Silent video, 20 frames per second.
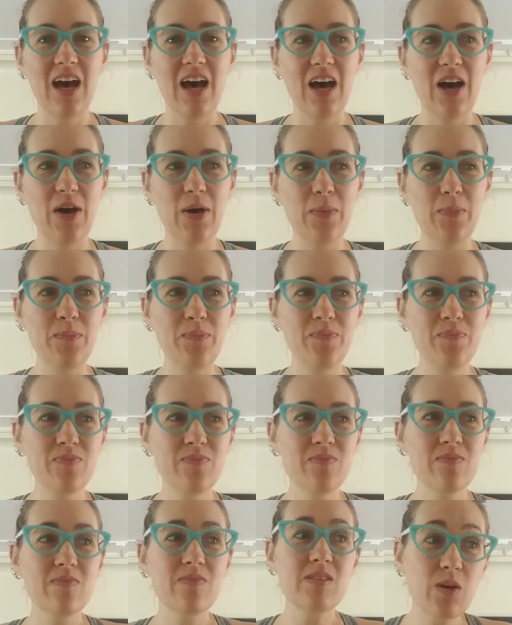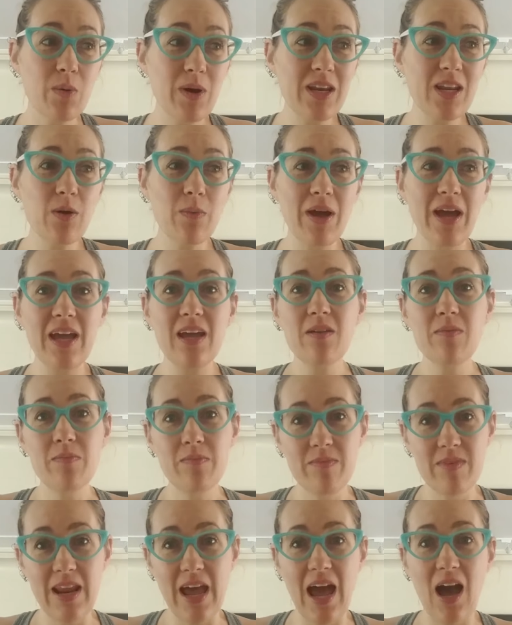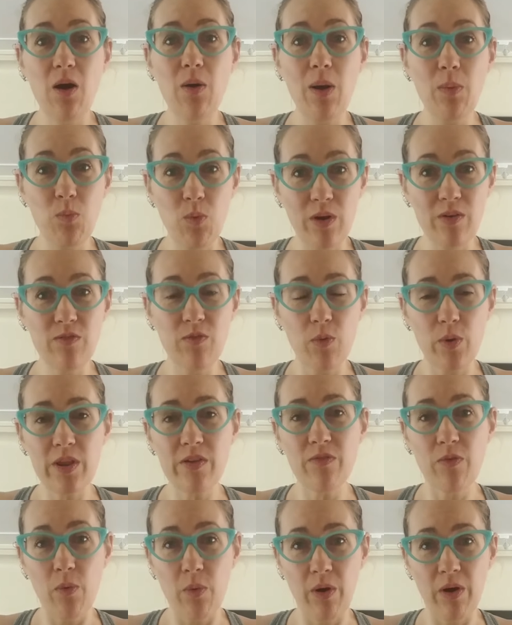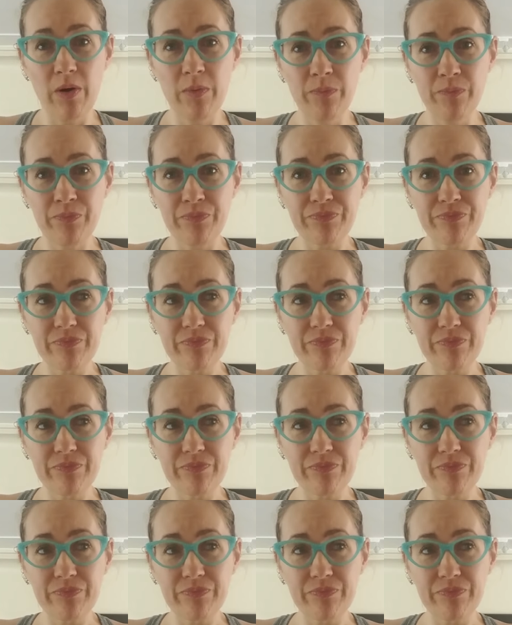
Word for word: Um, so anyway, now I'm one forty-four,